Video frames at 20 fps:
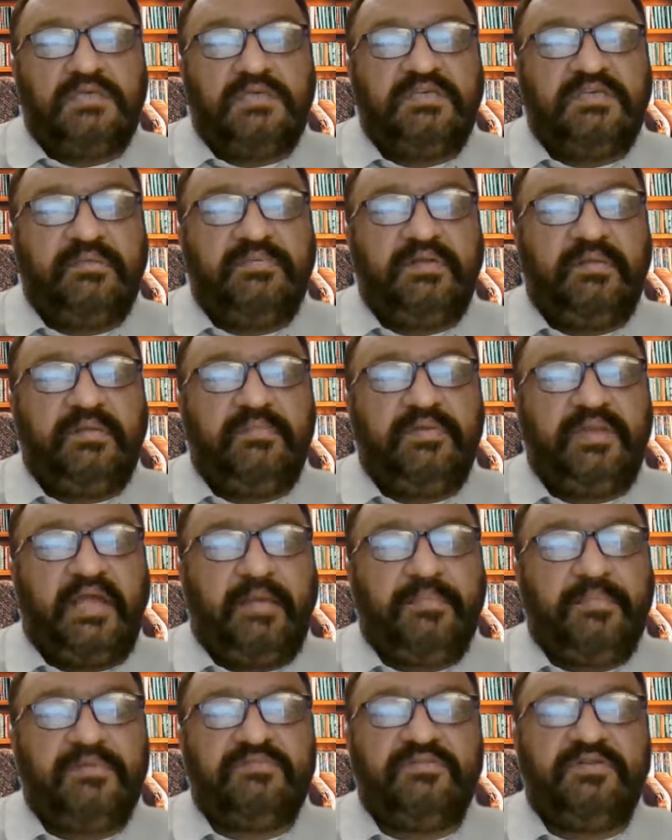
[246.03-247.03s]
Sometimes it
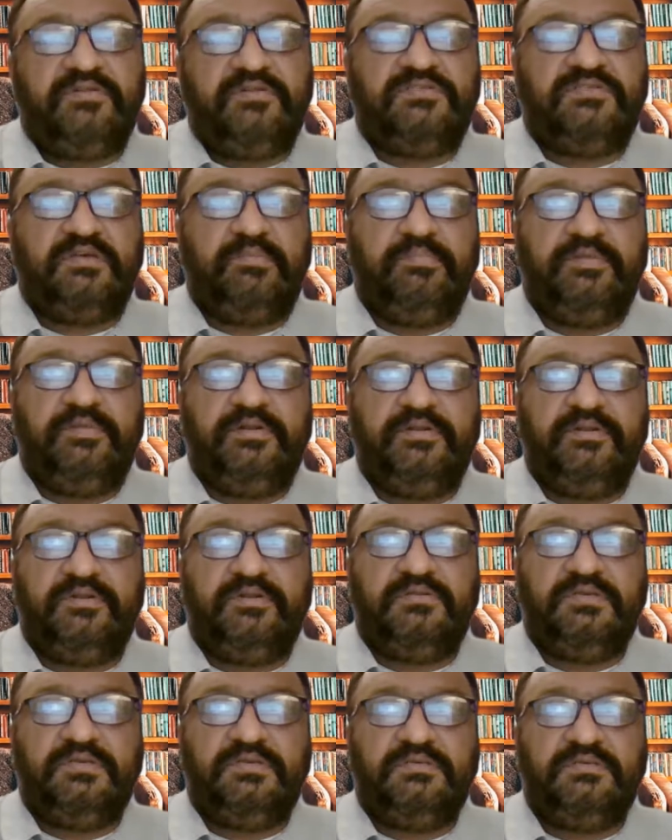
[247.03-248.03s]
happens when you submit
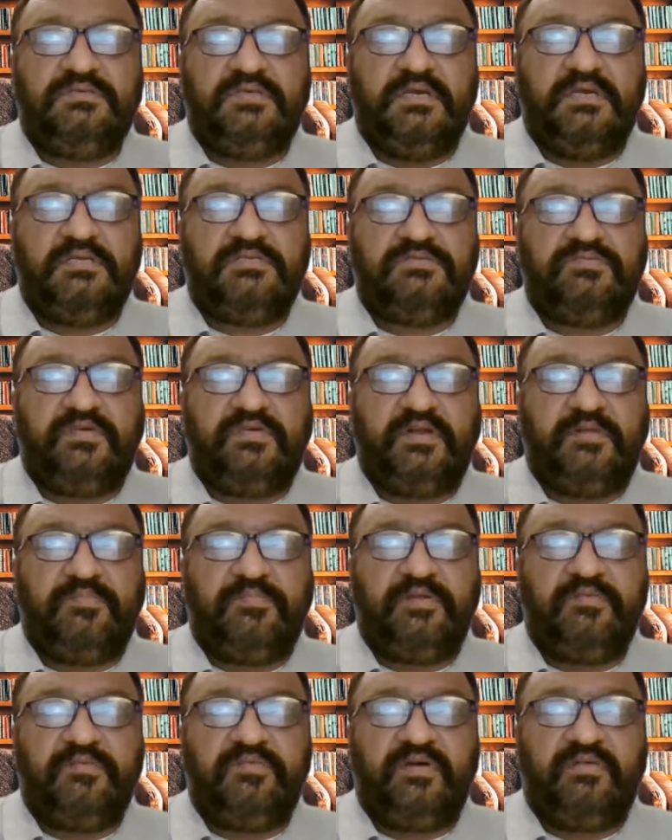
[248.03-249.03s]
your thesis for a
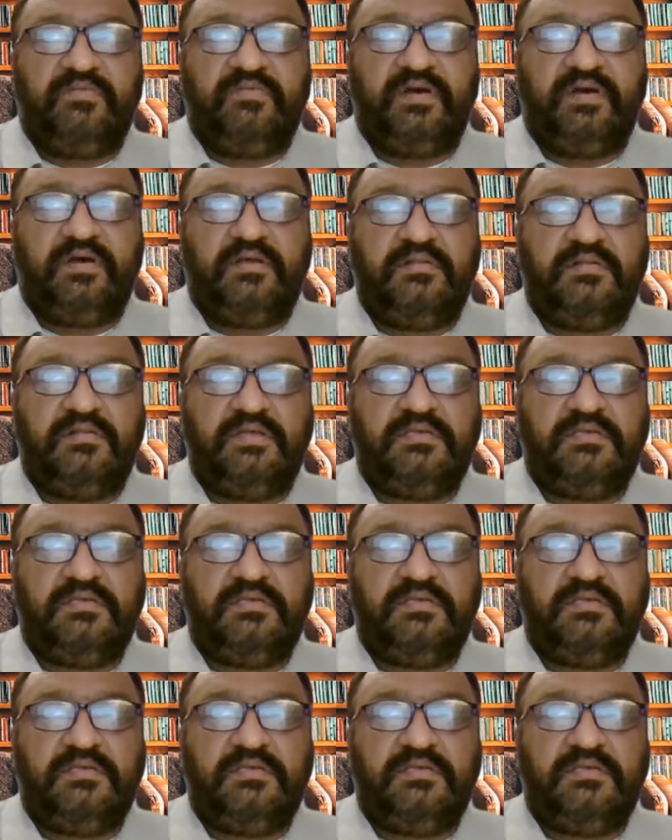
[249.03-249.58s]
pre-viva,